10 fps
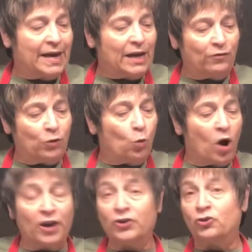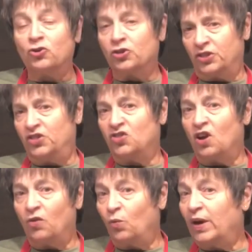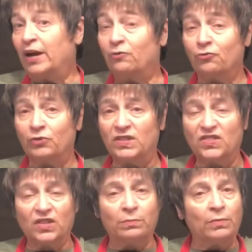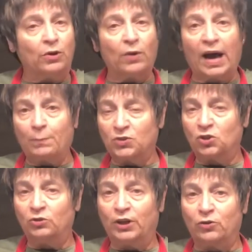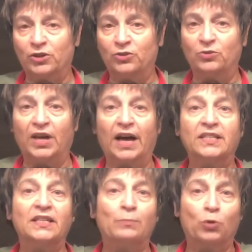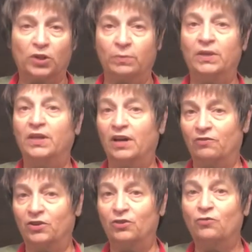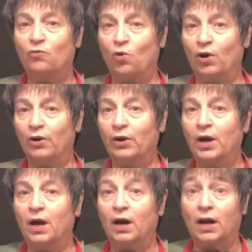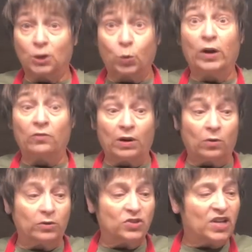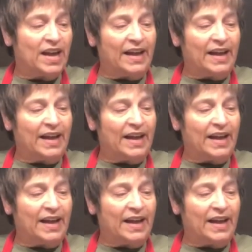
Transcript: If you wanted to cook these all the way and freeze them, you absolutely could do that. Put them in the oven for 12 hours.